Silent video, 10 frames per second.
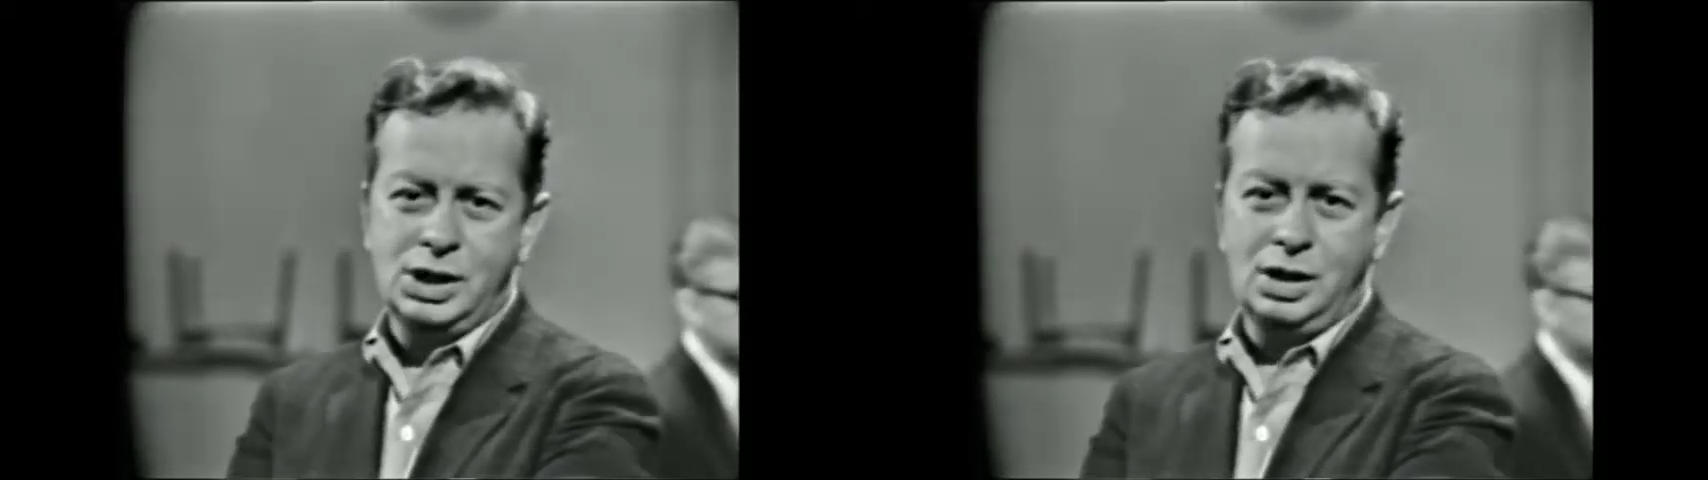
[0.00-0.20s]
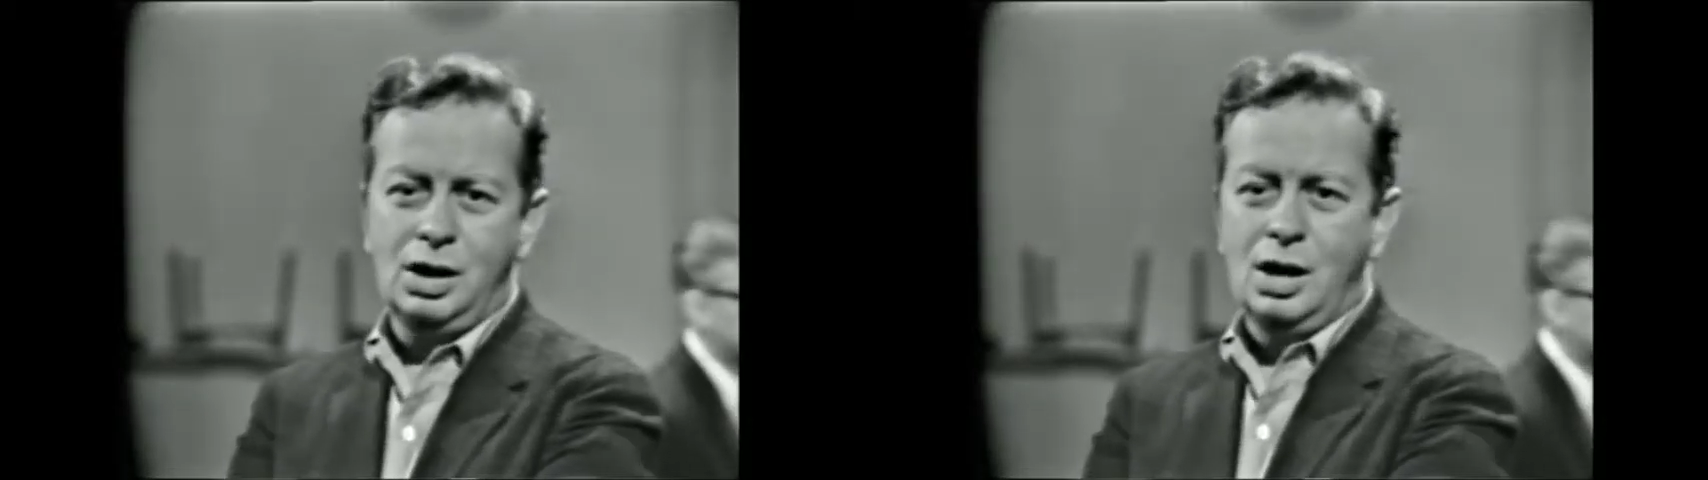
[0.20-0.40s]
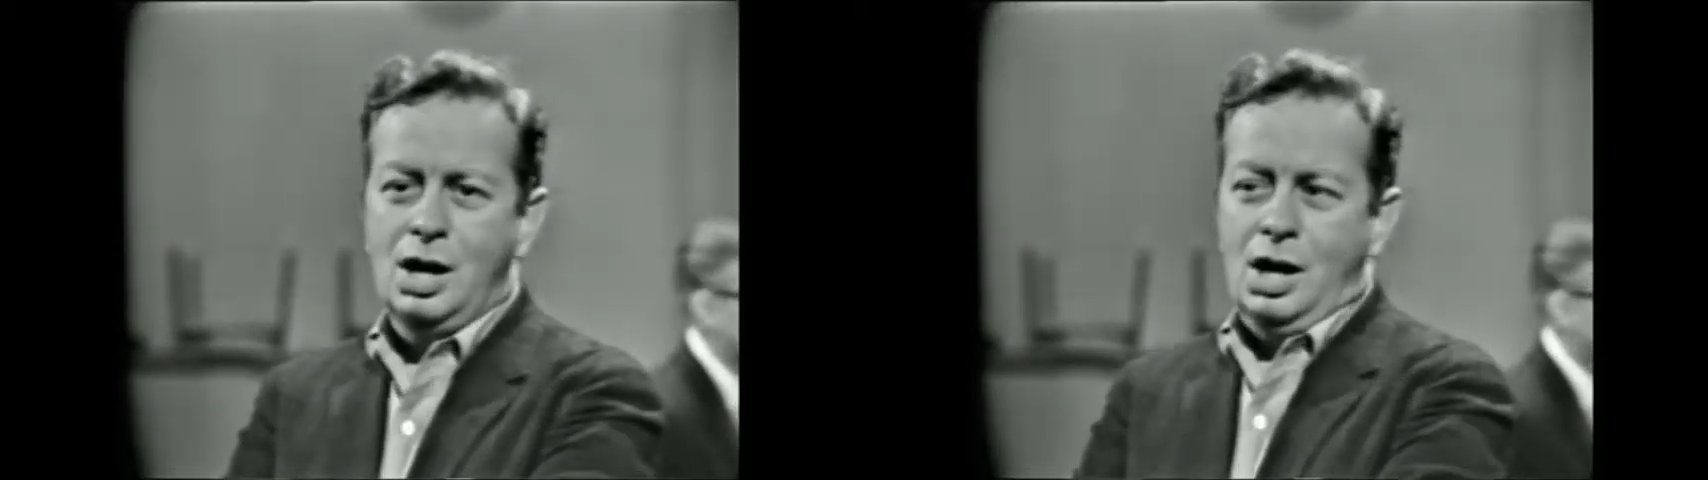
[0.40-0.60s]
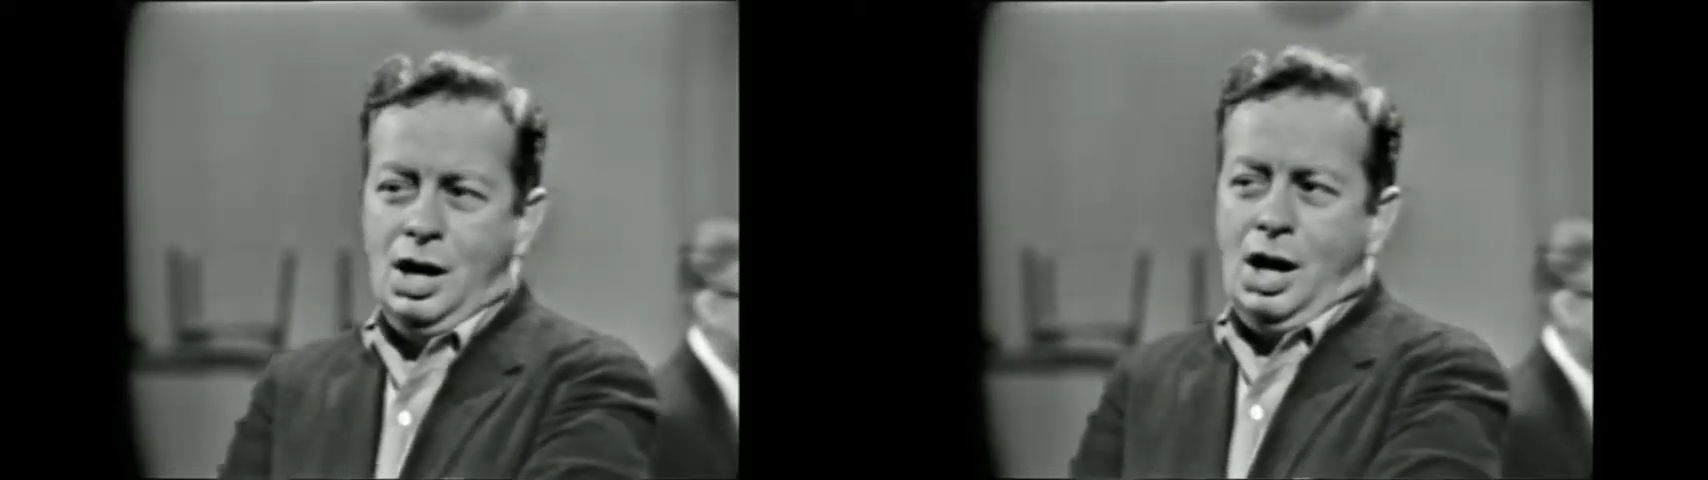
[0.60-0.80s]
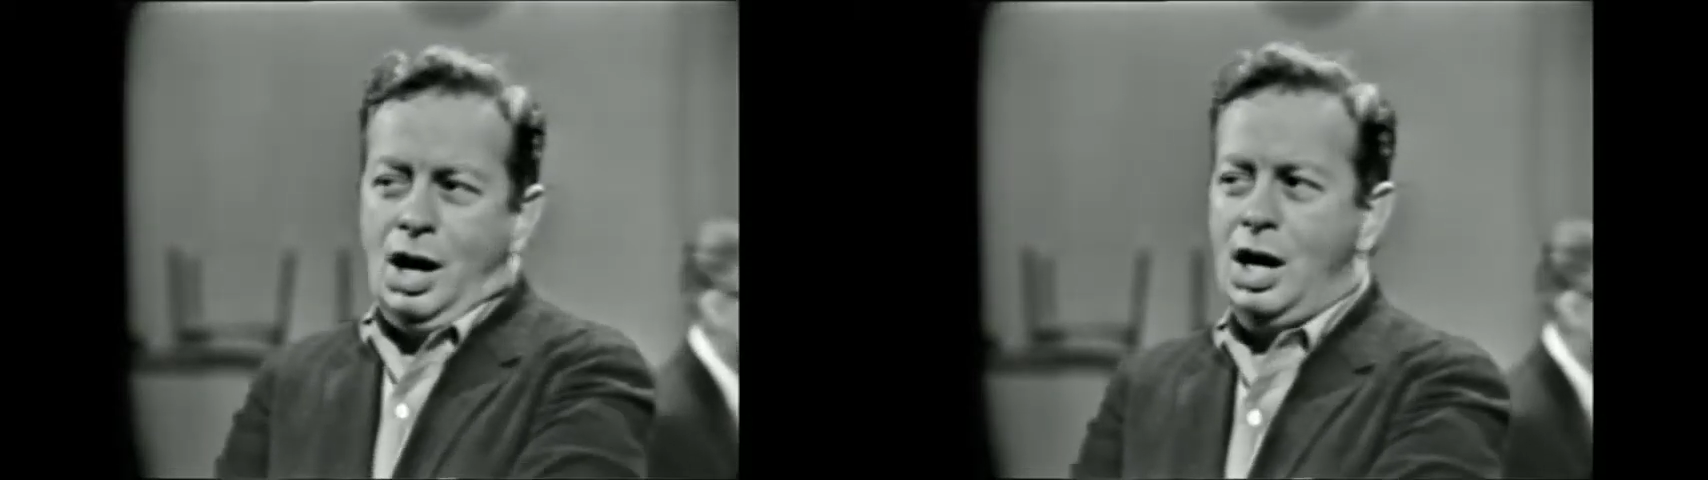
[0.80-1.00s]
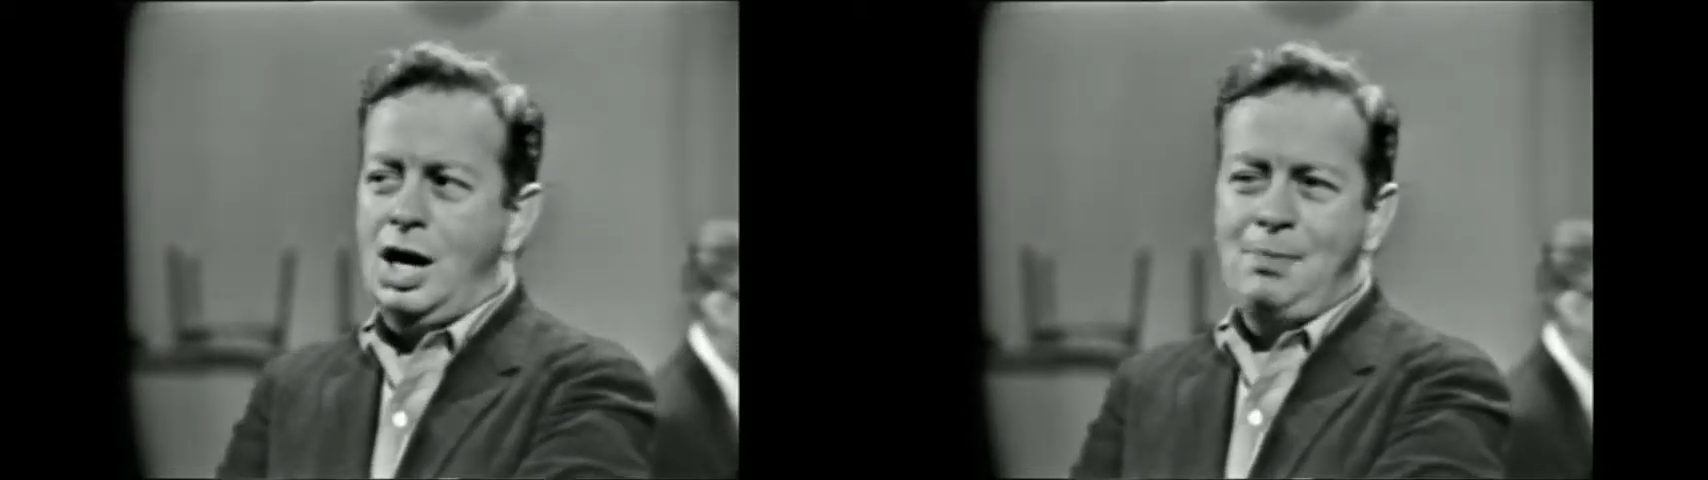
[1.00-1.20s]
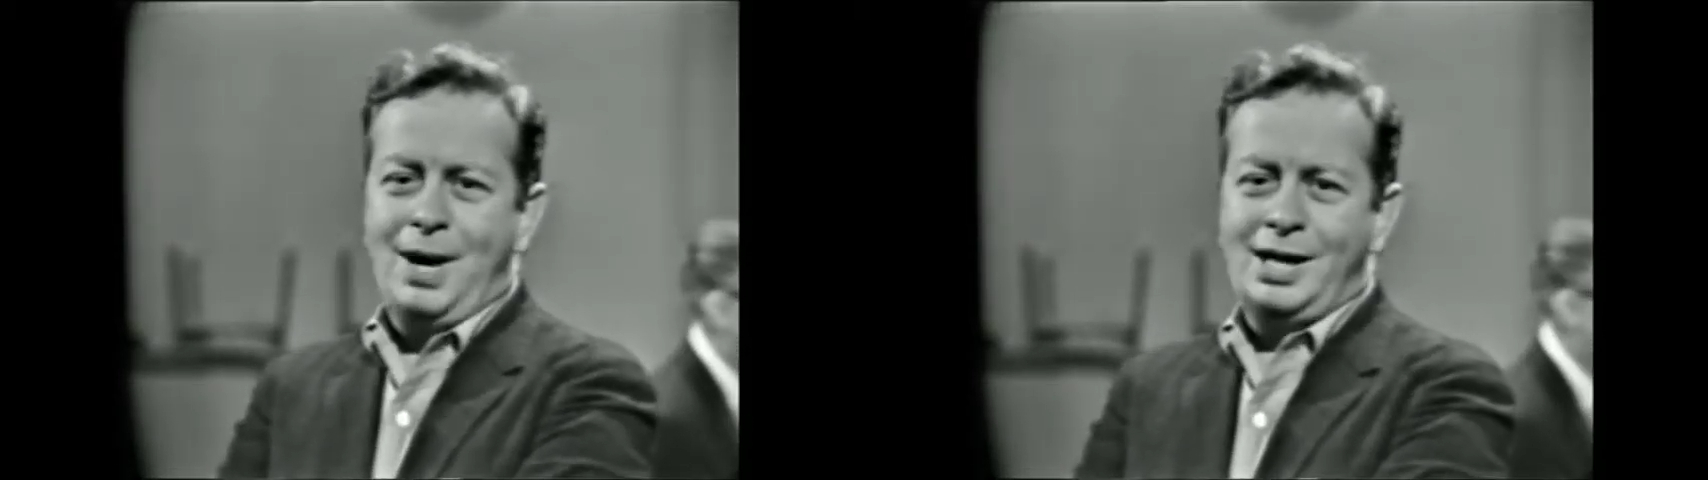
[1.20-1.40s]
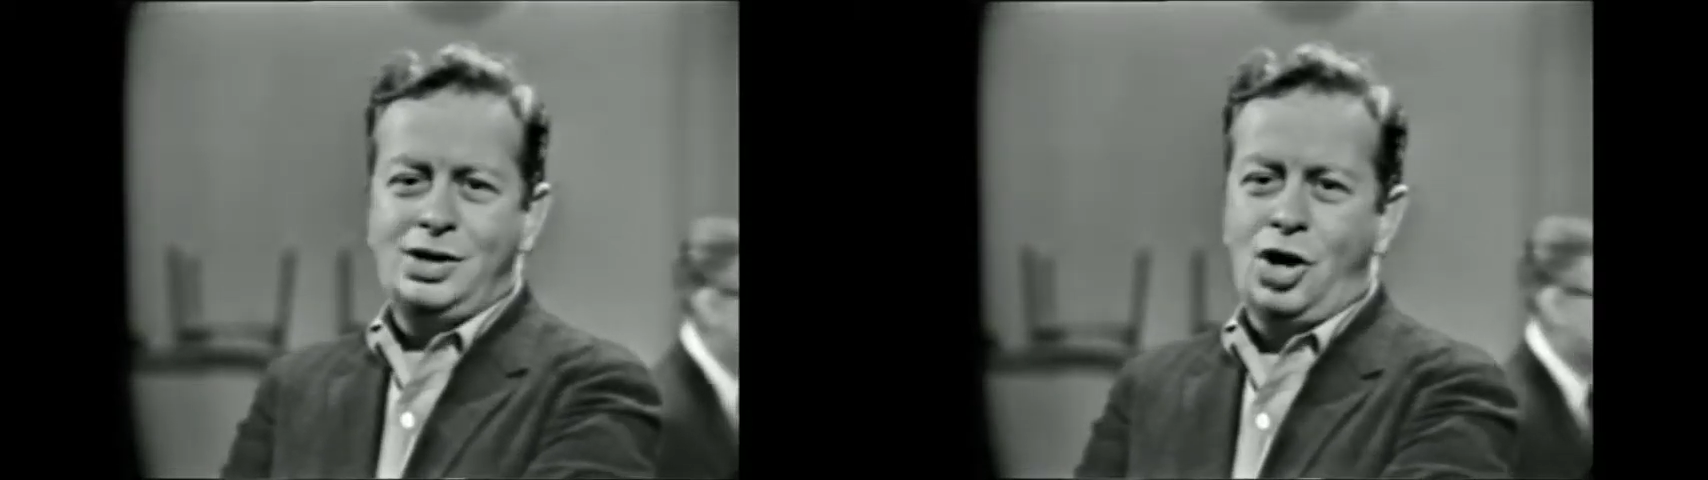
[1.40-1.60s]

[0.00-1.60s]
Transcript: sing, up at